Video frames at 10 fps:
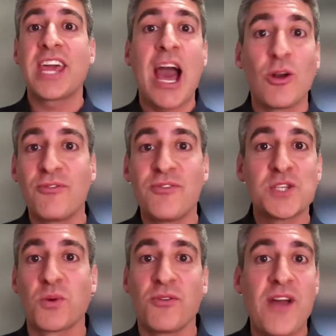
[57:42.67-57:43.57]
the
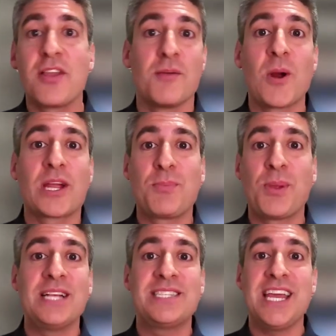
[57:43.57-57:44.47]
counterfeits were found in the
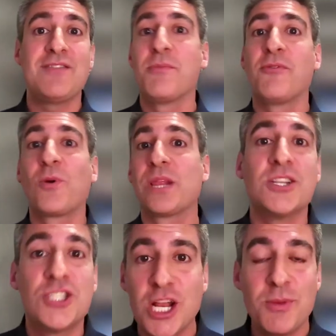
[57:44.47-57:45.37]
marketplace even before the
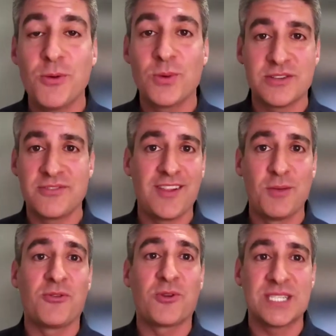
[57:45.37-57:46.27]
legitimate was
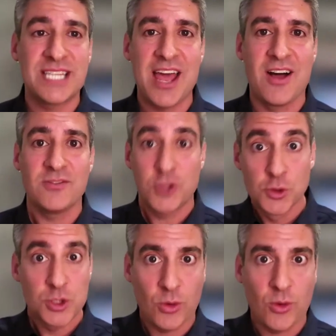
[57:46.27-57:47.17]
available for sale.
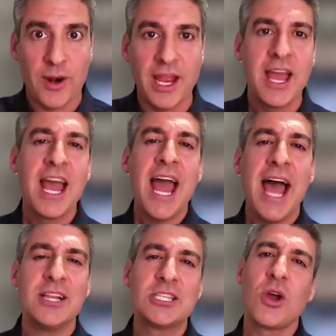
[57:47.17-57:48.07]
True story.
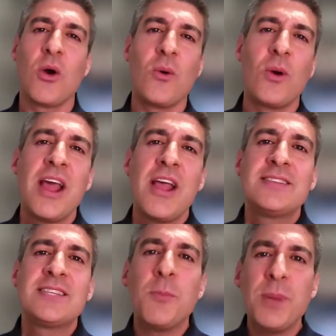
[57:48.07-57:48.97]
And so
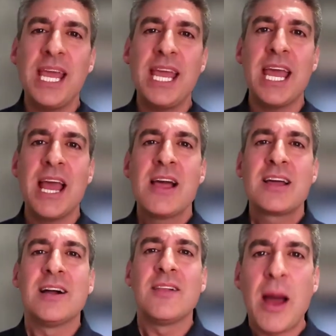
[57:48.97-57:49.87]
to me,
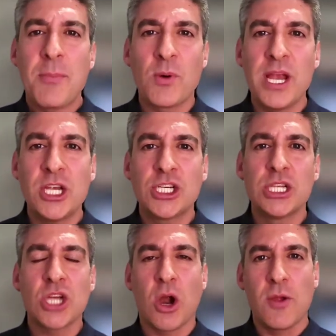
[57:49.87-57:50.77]

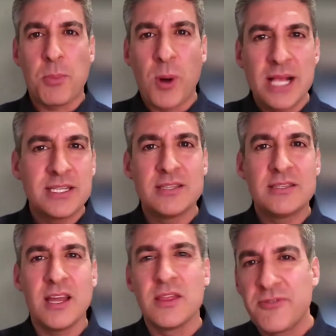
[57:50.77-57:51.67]
collaborations are the
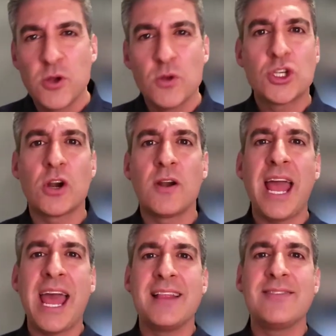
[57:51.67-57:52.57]
present and the
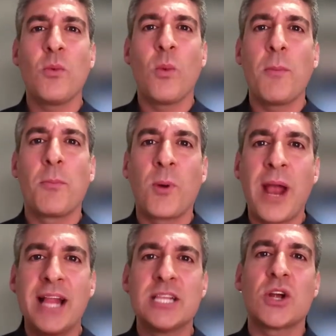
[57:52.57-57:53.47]
future, and what
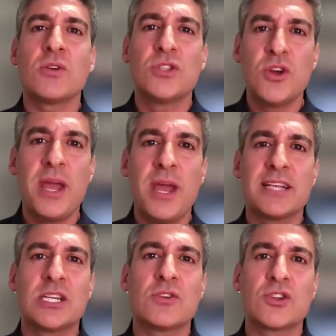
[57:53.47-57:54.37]
brands are doing
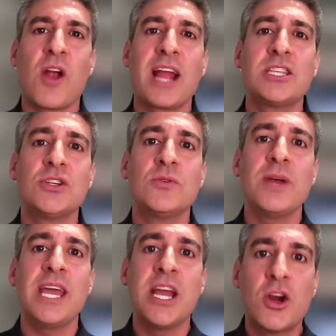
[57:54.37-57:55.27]
is they're trying
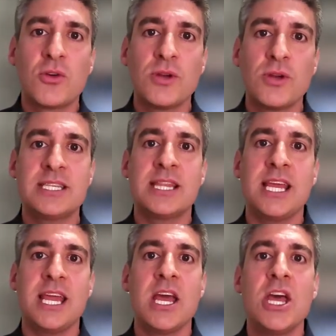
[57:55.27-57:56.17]
to increase
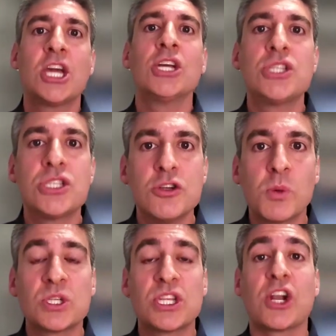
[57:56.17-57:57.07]
the
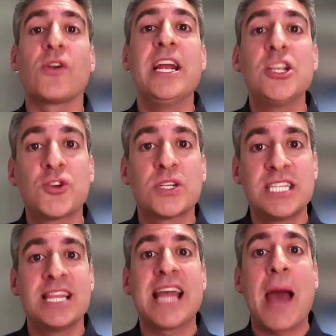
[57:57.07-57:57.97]
consumers that are
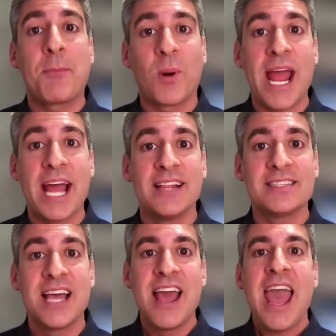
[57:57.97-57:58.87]
interested in that
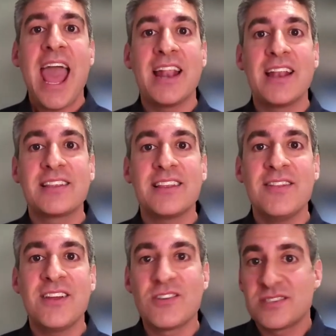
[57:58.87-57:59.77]
brand. And
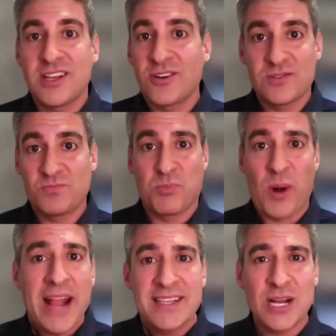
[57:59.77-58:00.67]
there's
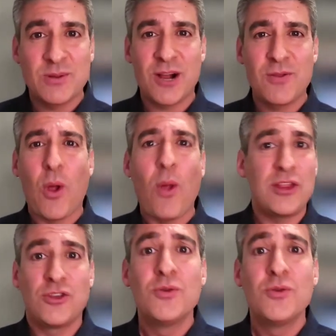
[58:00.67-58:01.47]
brands out there that all they